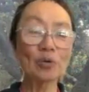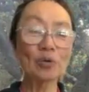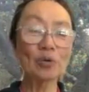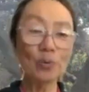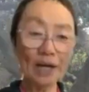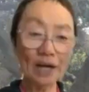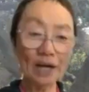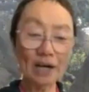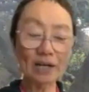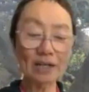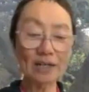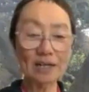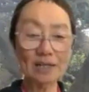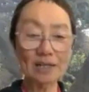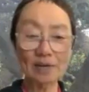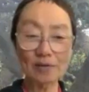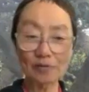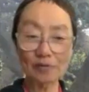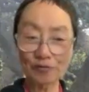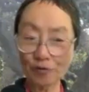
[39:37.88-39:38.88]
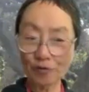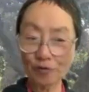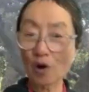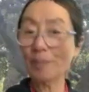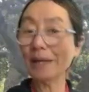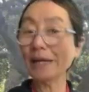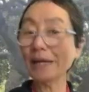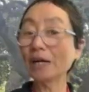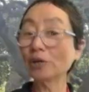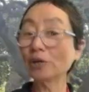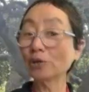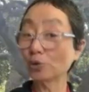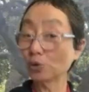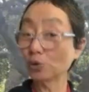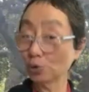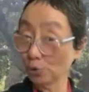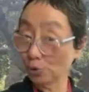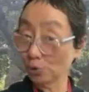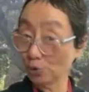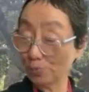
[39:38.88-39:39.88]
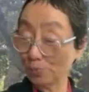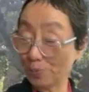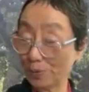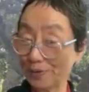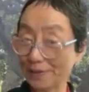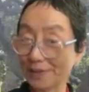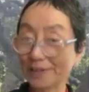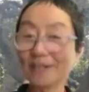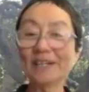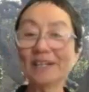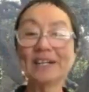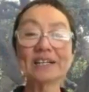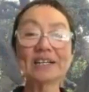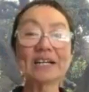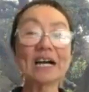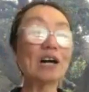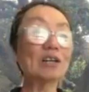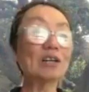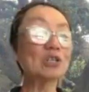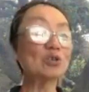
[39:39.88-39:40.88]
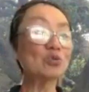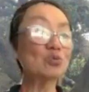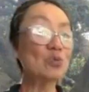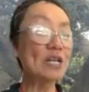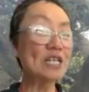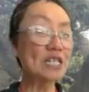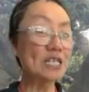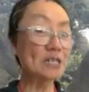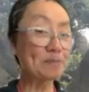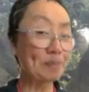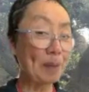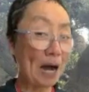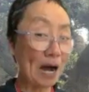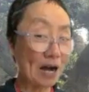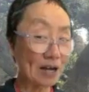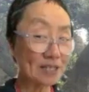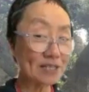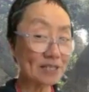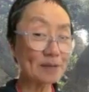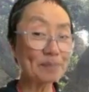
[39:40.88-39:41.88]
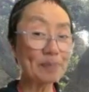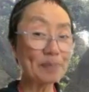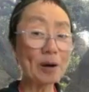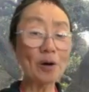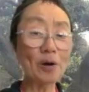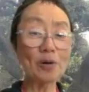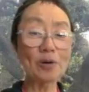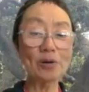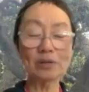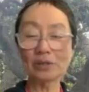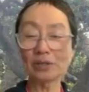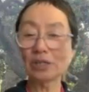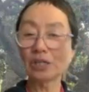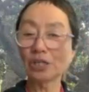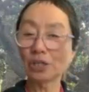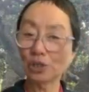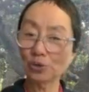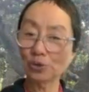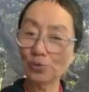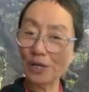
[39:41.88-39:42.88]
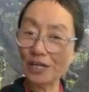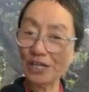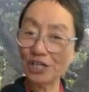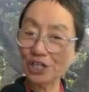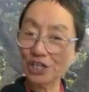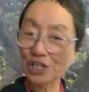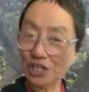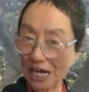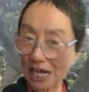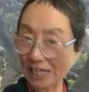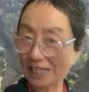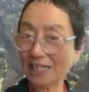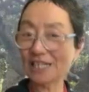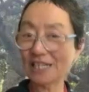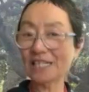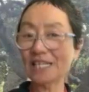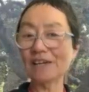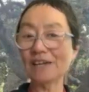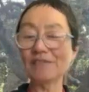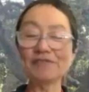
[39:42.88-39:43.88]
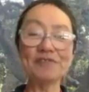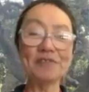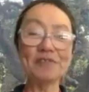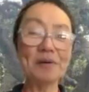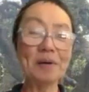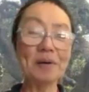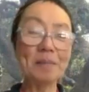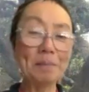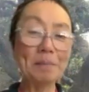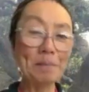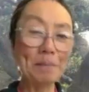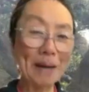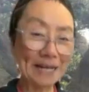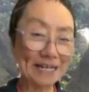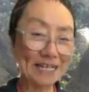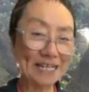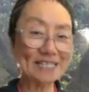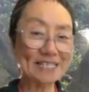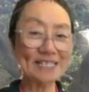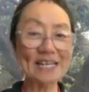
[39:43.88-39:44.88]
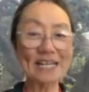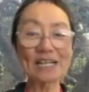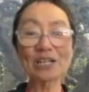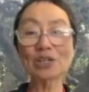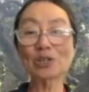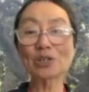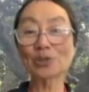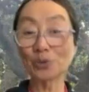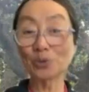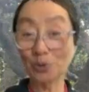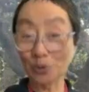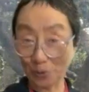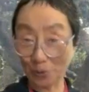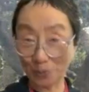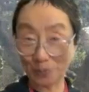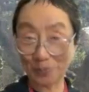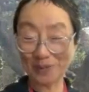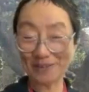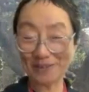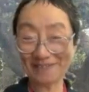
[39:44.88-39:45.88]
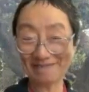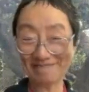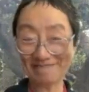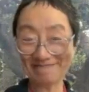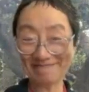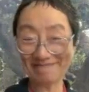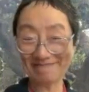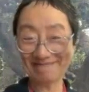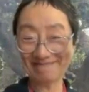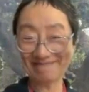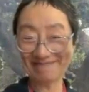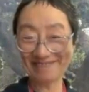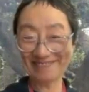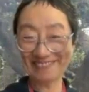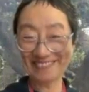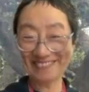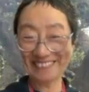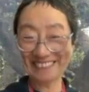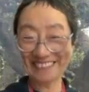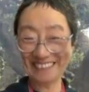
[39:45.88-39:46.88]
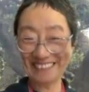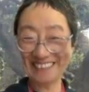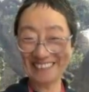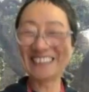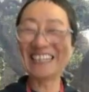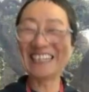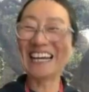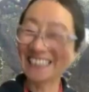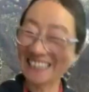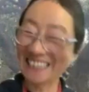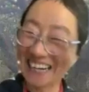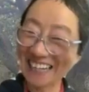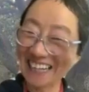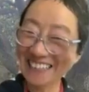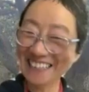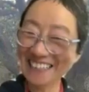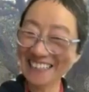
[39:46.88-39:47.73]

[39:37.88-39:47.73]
we are forming a group called the Responsible Regenerative Medicine Group. Like that.